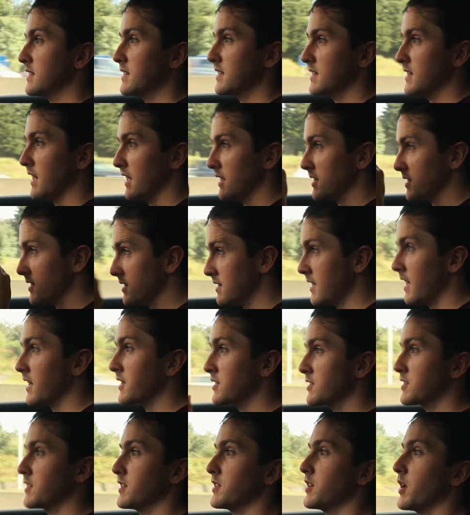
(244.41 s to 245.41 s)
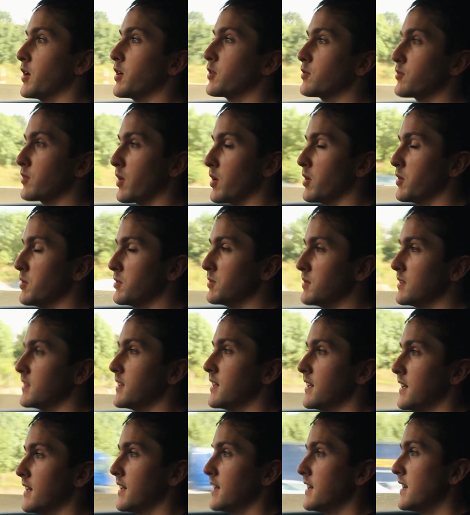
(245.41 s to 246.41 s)
There's next to no roll
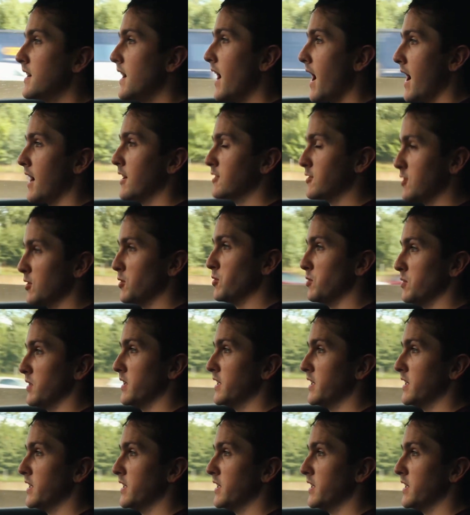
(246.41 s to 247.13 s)
at all,